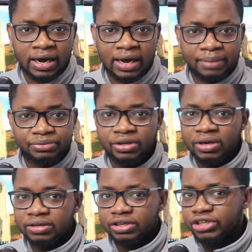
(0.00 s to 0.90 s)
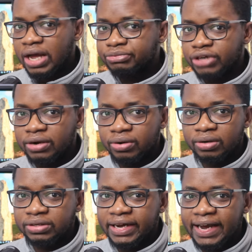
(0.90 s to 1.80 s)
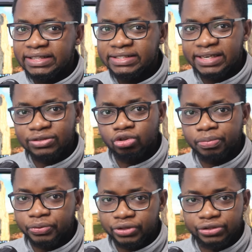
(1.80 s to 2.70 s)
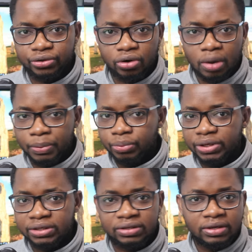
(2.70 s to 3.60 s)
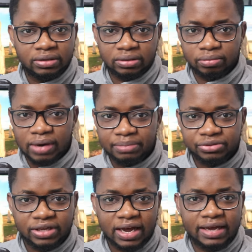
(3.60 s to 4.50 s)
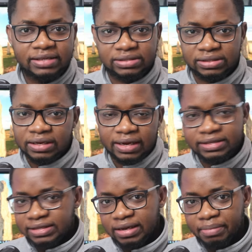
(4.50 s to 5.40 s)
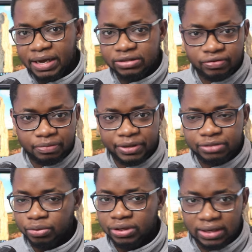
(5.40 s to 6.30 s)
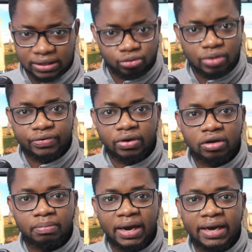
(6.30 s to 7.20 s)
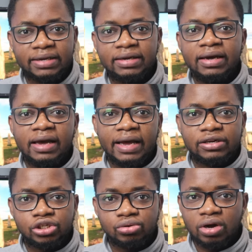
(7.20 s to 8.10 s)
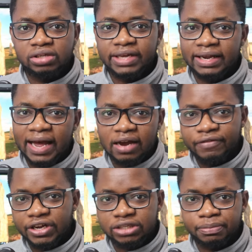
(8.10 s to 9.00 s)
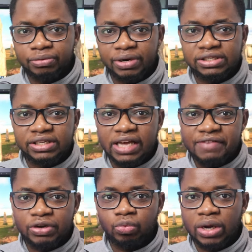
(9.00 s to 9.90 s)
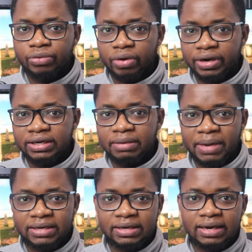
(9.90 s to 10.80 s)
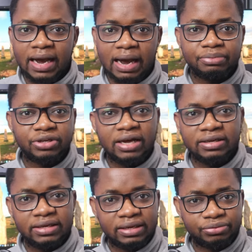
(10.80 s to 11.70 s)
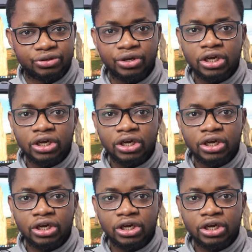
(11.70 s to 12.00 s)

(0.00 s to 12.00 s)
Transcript: apps, the Snapdragon 8 Gen 2 processor coupled with the RAM size 8GB on the base model and 12GB on mine ensures a lag-free experience even when running demanding apps and games.